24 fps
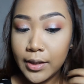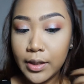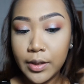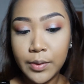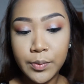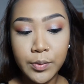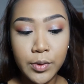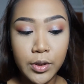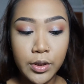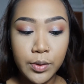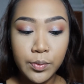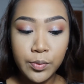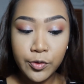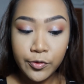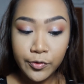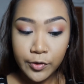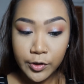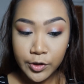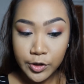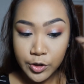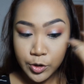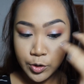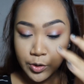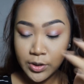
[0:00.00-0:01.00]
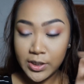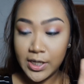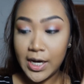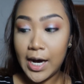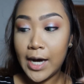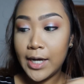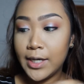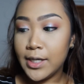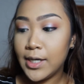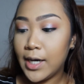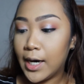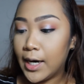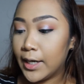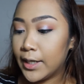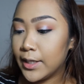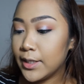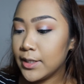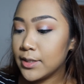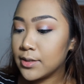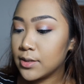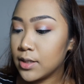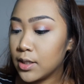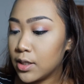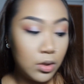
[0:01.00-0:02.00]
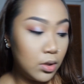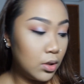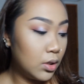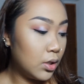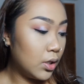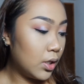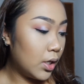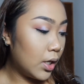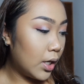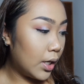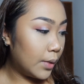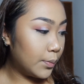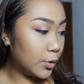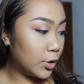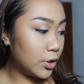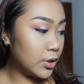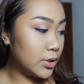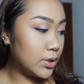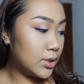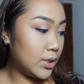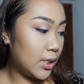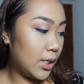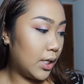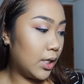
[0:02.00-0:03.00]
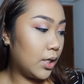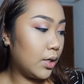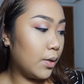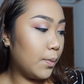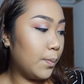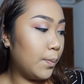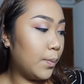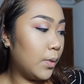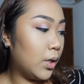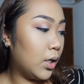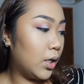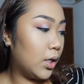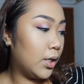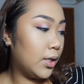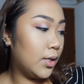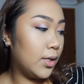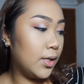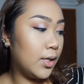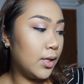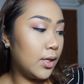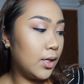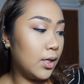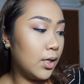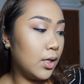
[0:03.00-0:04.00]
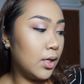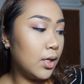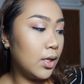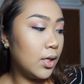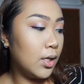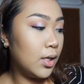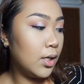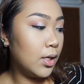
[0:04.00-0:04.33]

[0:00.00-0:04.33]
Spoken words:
Now I'm gonna move on to the under eyes. I'm gonna take my